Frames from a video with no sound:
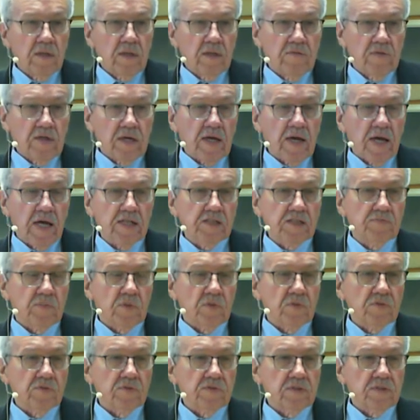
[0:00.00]
the
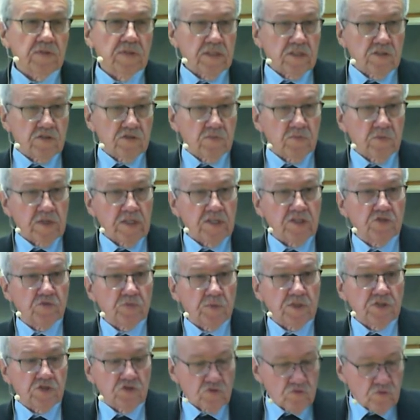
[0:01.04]
Gospels. This
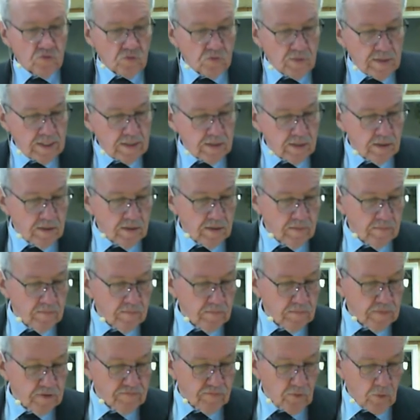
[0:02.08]
was written
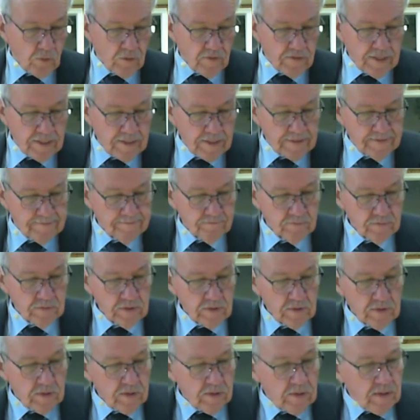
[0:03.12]
before then.
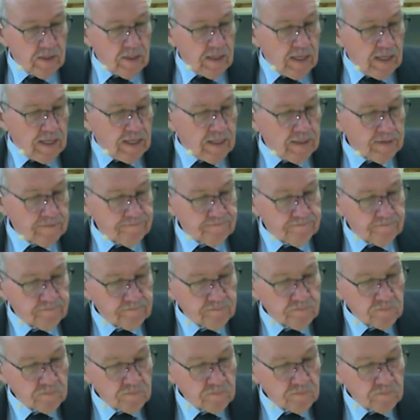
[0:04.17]
And